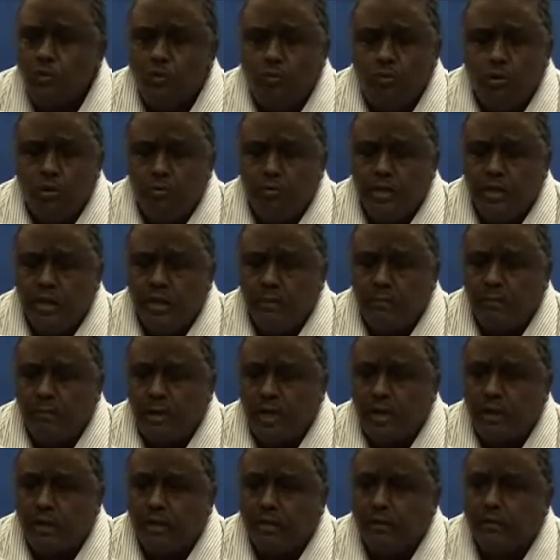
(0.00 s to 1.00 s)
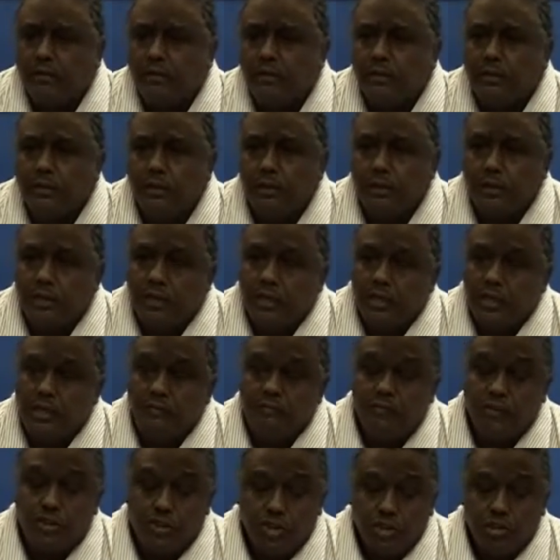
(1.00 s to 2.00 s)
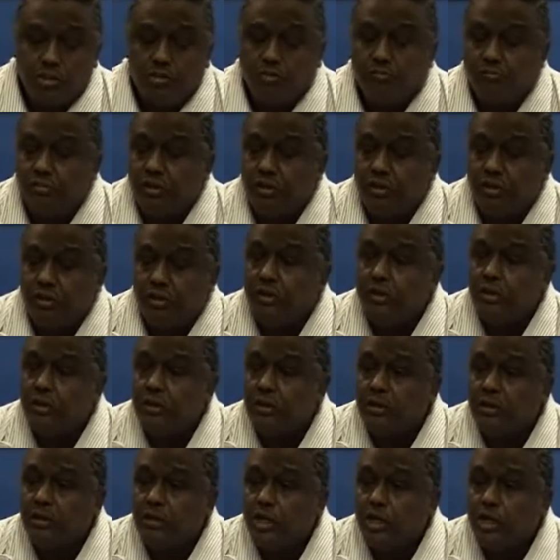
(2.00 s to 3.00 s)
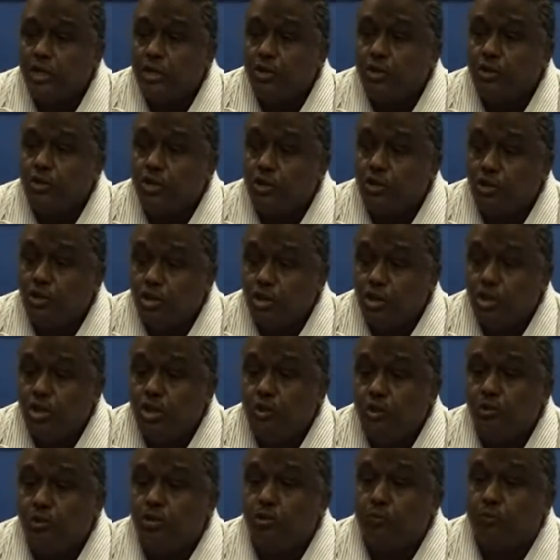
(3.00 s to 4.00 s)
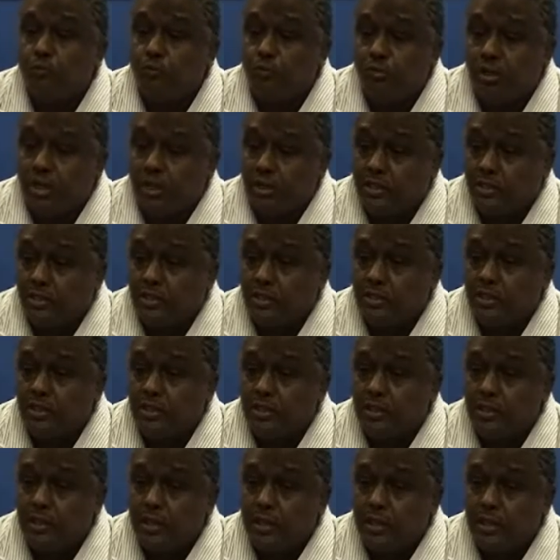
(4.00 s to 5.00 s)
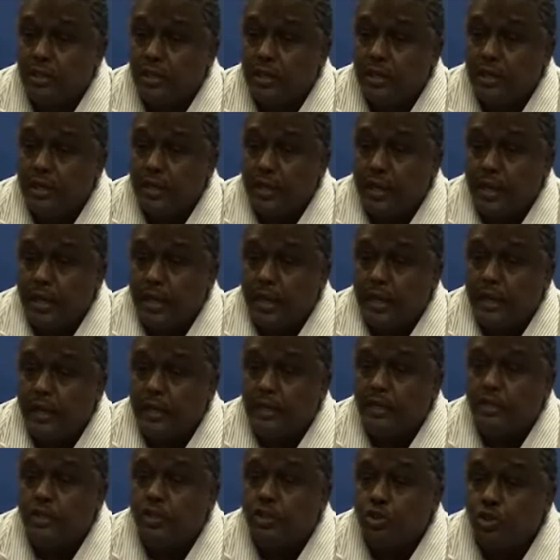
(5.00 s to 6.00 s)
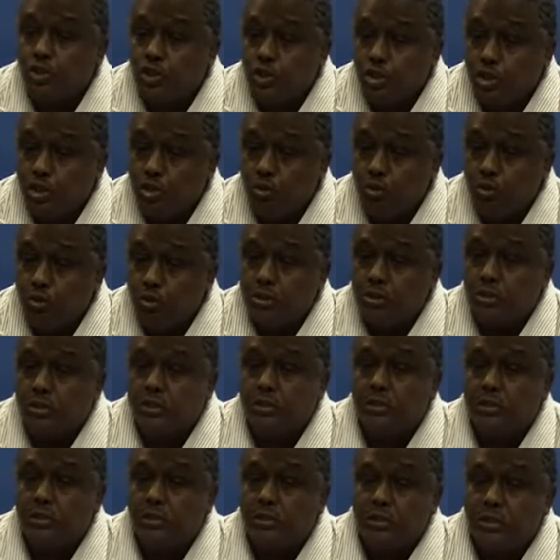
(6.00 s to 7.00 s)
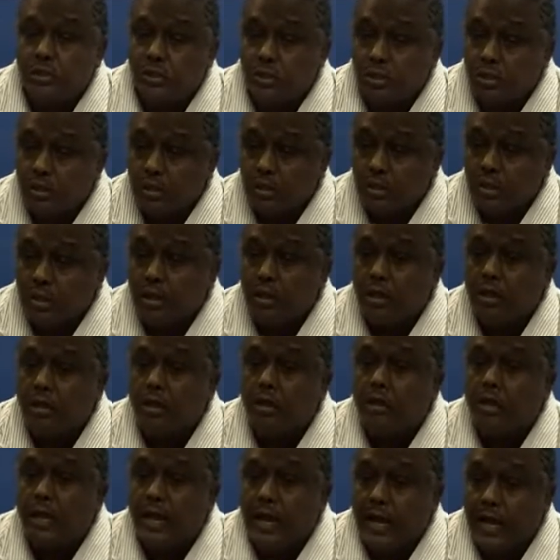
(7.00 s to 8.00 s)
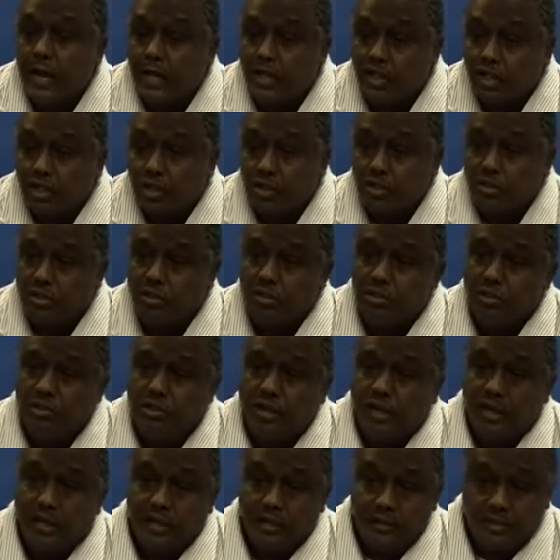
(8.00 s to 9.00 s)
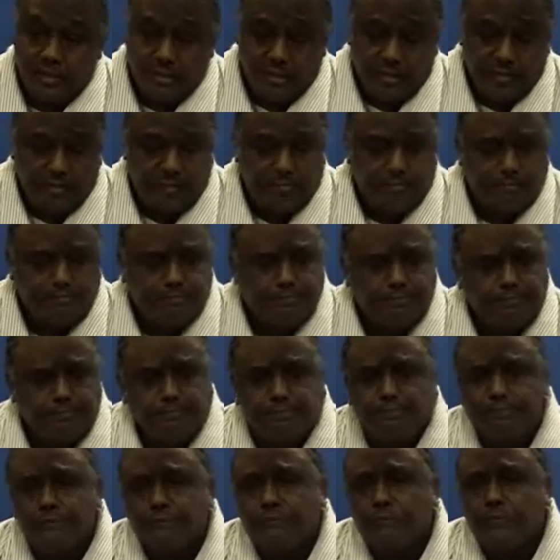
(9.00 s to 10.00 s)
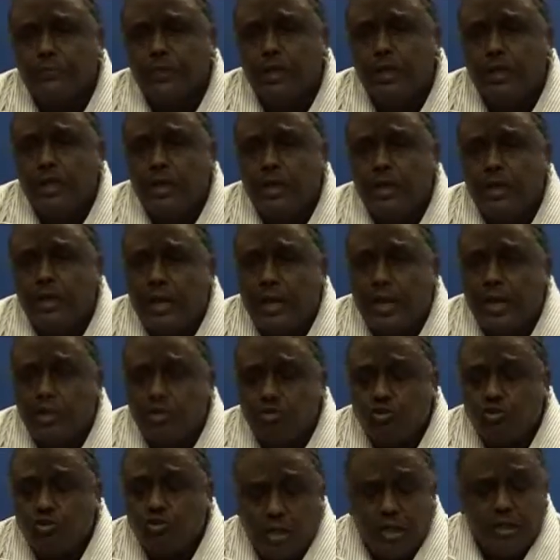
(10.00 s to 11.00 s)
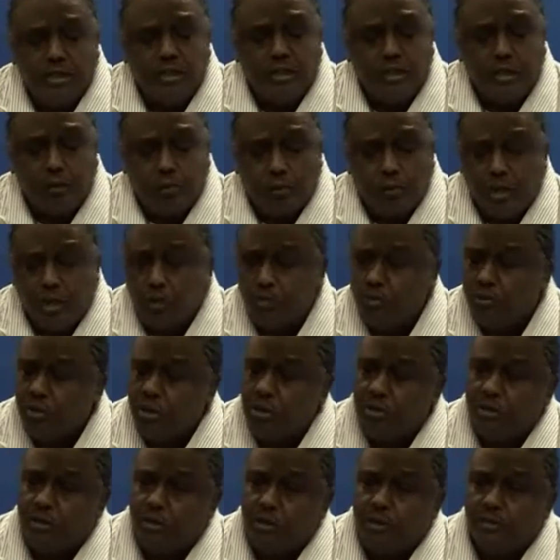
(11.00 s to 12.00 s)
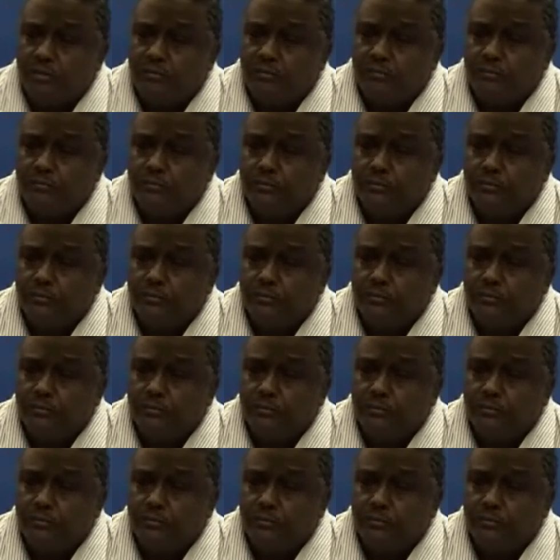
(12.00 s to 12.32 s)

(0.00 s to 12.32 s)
Women and men, even children, continue to protest against continuous action against them, and tried in a way or another